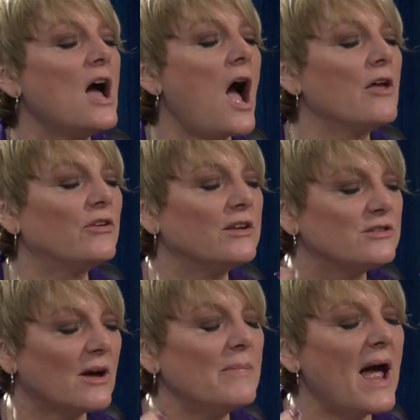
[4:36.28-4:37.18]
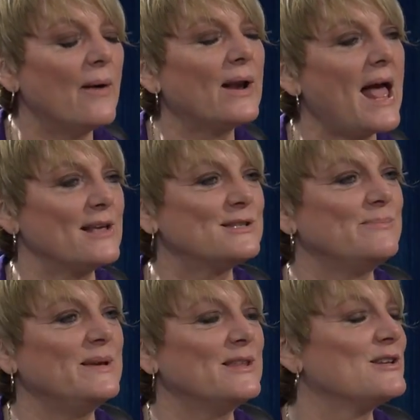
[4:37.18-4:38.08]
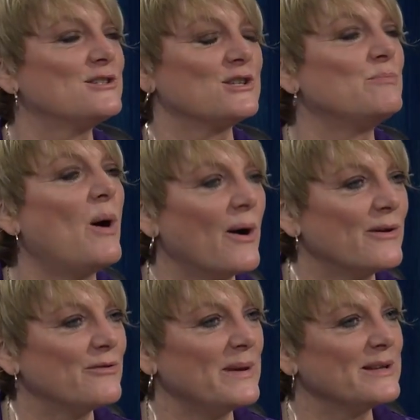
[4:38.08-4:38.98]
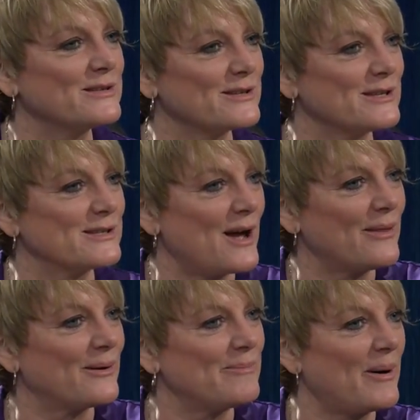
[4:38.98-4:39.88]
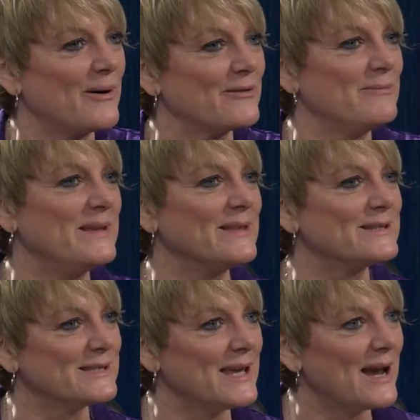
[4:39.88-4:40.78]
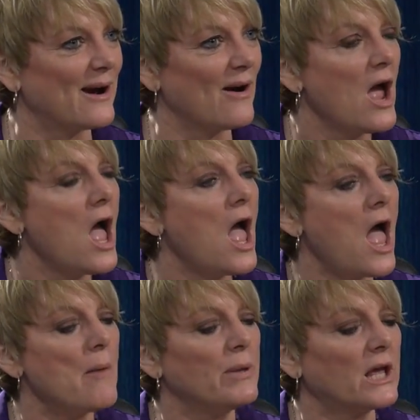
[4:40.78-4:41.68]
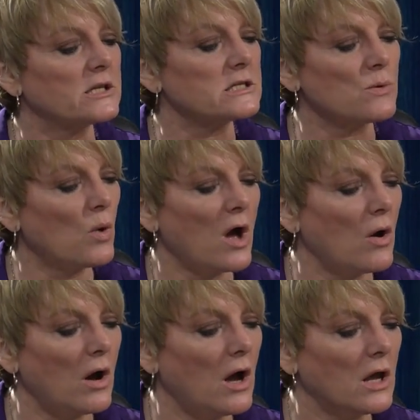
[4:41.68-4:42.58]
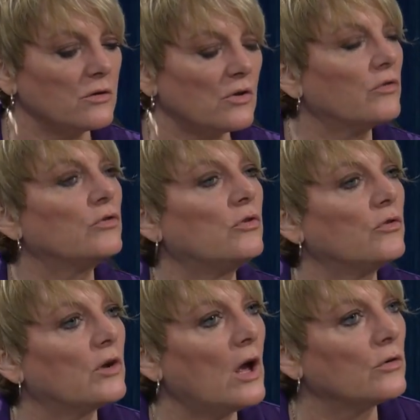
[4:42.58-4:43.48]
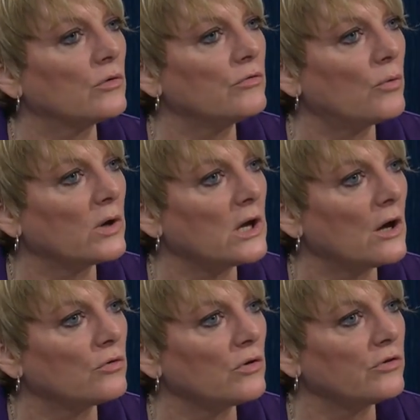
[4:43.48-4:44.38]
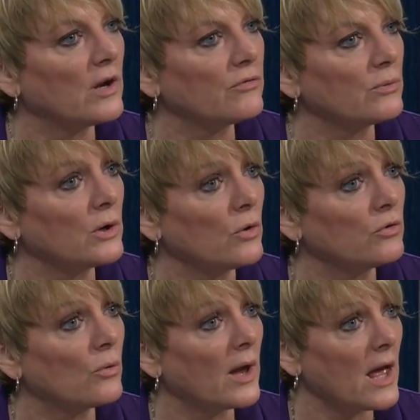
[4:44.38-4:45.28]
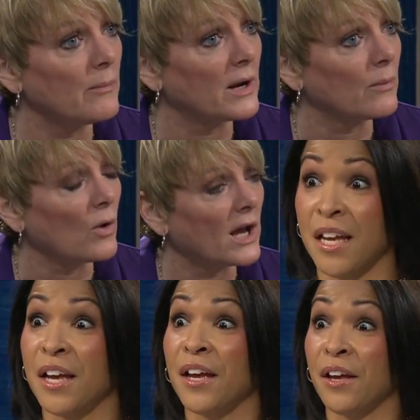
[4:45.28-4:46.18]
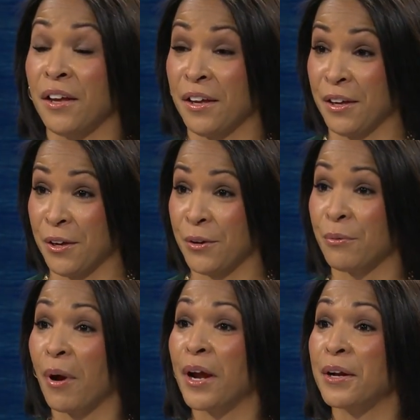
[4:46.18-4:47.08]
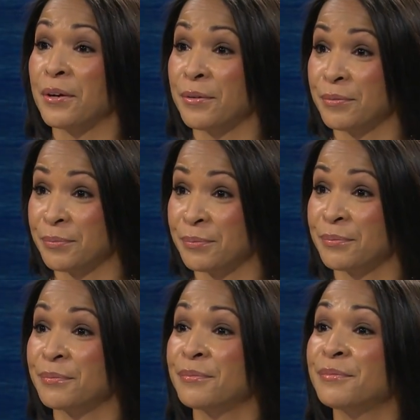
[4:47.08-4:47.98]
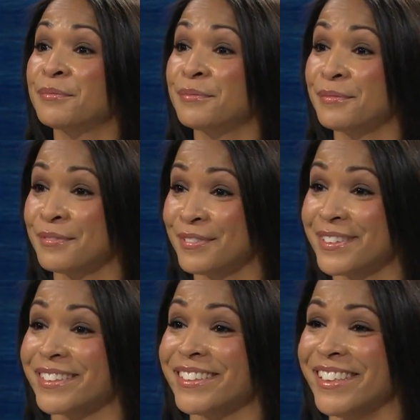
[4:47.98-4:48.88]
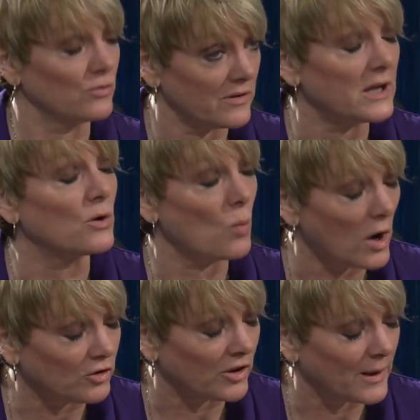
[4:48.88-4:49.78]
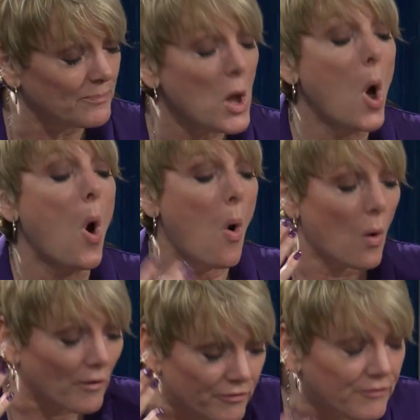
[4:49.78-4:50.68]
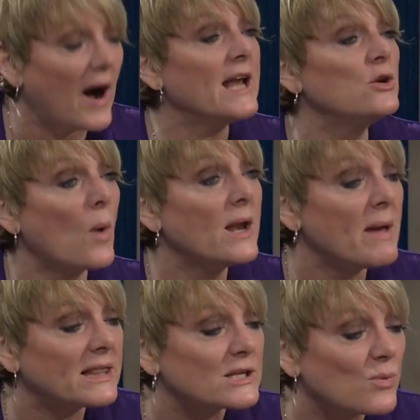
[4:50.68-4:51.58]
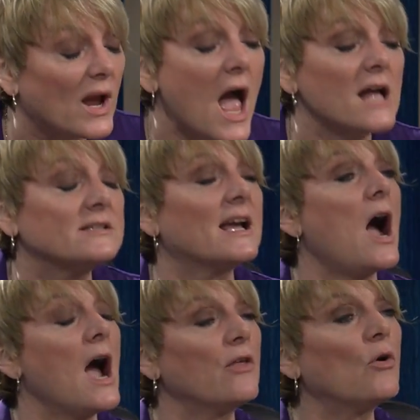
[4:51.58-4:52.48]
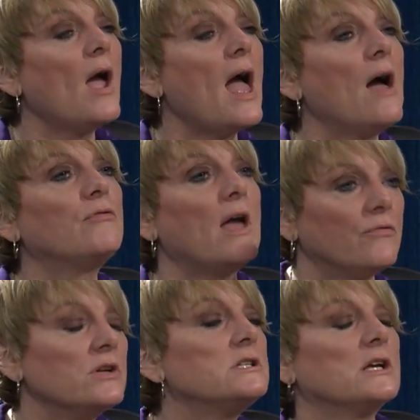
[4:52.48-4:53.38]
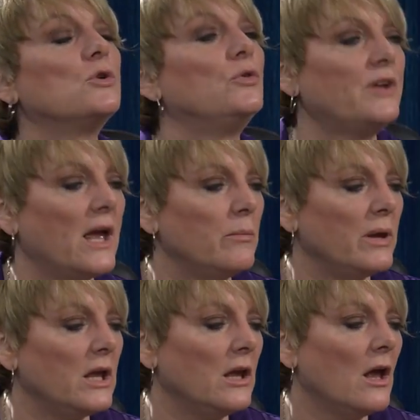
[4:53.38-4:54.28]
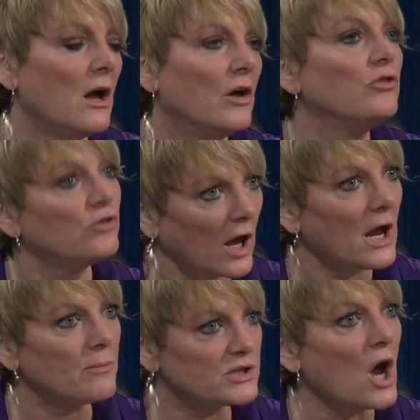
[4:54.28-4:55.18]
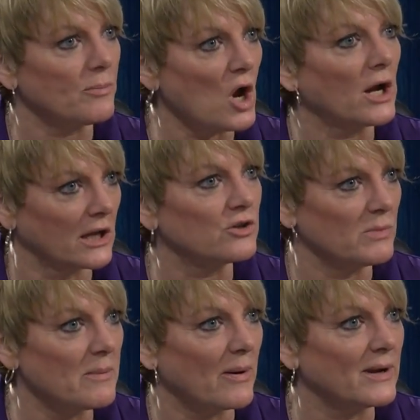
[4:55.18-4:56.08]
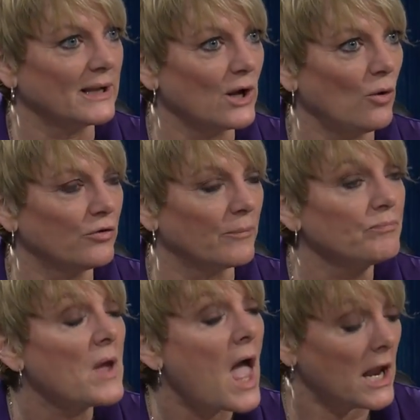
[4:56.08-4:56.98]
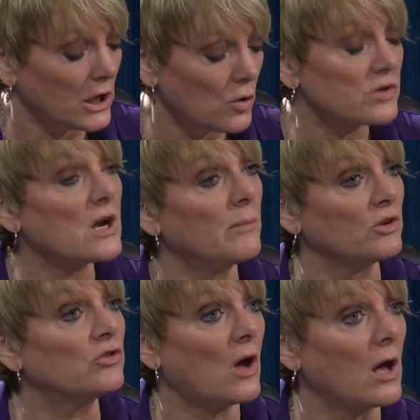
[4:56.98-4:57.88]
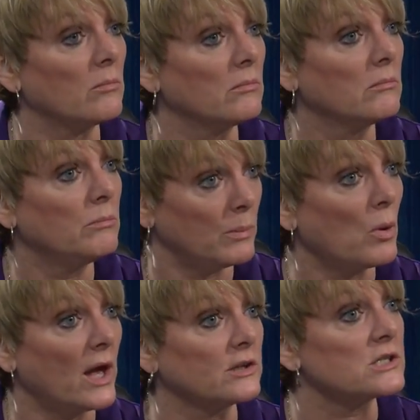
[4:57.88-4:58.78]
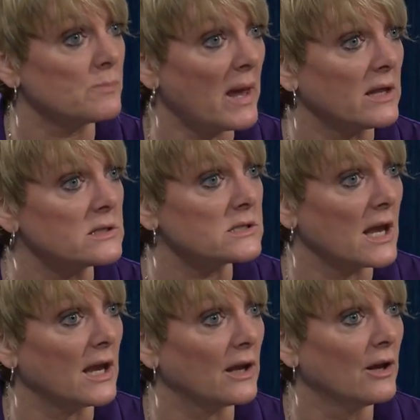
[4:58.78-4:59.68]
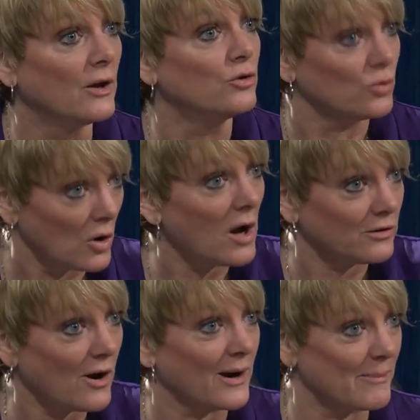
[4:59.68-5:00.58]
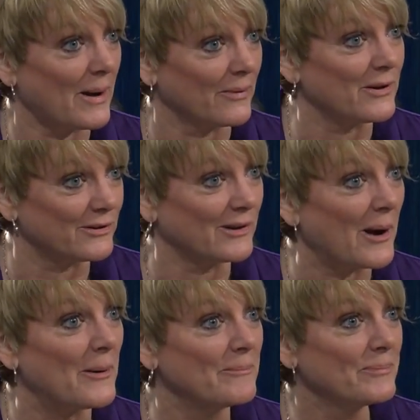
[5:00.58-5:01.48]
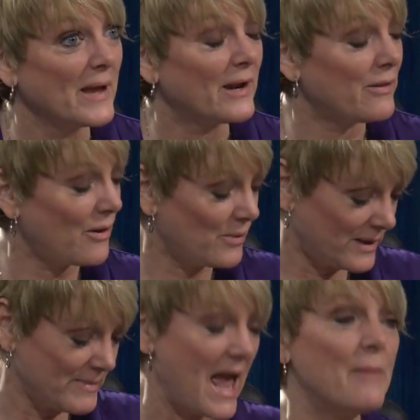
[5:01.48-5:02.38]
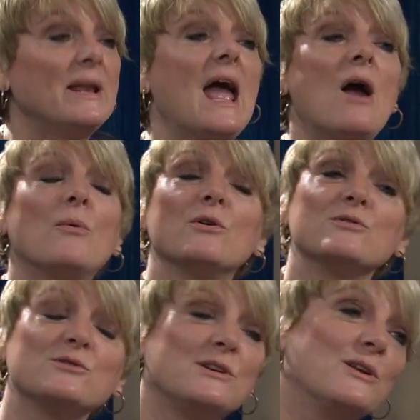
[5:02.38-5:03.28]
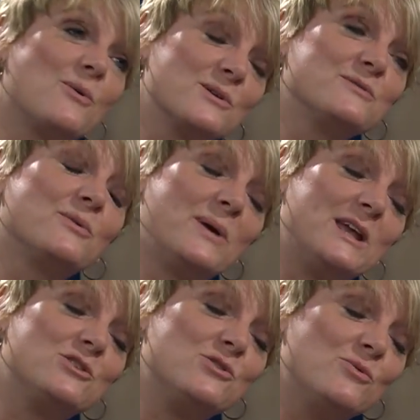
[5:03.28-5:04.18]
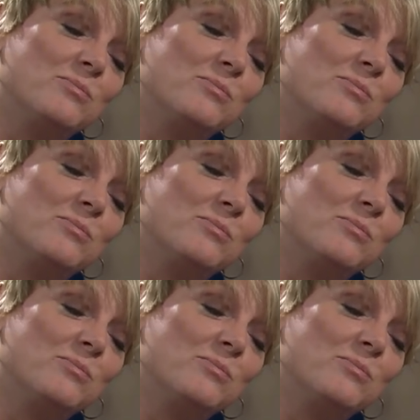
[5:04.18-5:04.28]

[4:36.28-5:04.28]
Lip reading: I say, somehow it has to be that it's just part of me. It's just this other part of me that's there. Because I said, well, it also shows in 140 countries and everyone knows who I am and I'm recognizable. I said, well, it's either get plastic surgery and find a country they didn't watch it in or find a way to make this work. It's like either have every single day be shut up, stop talking to me about Nellie Oleson. And I noticed how much time people had to spend saying, do not talk about this show. And I thought, well, how many hours in the course of a week do you